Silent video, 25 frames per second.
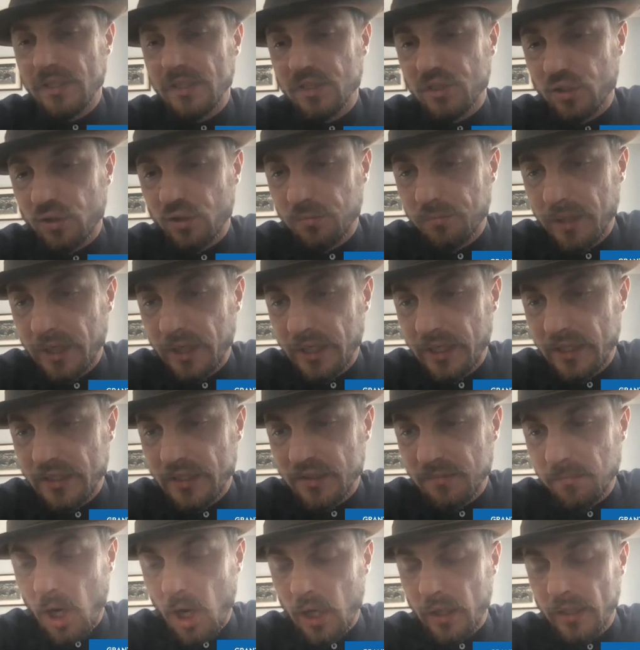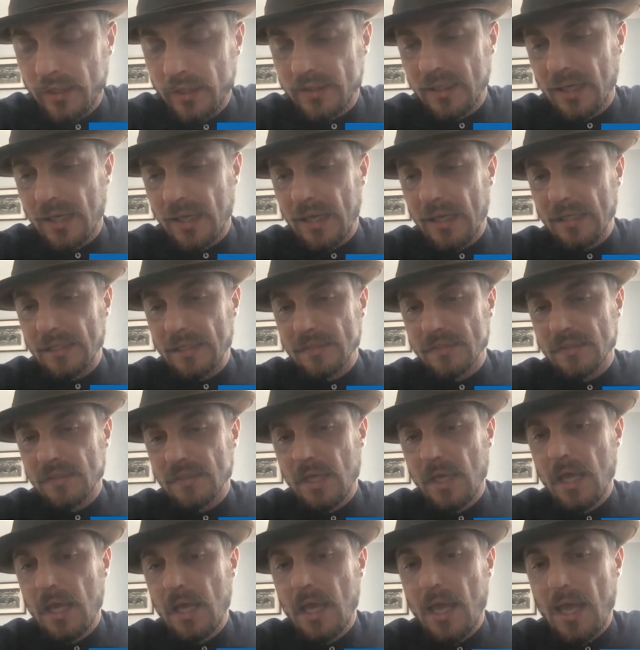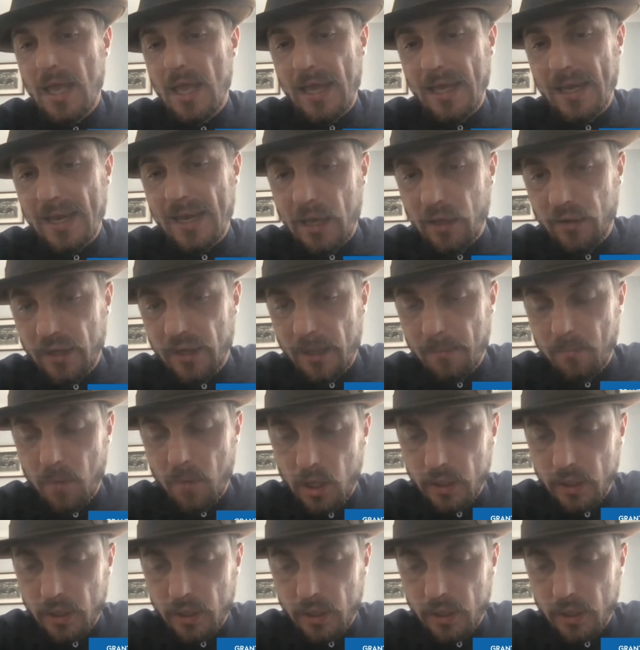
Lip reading: digital media is monetized, and how that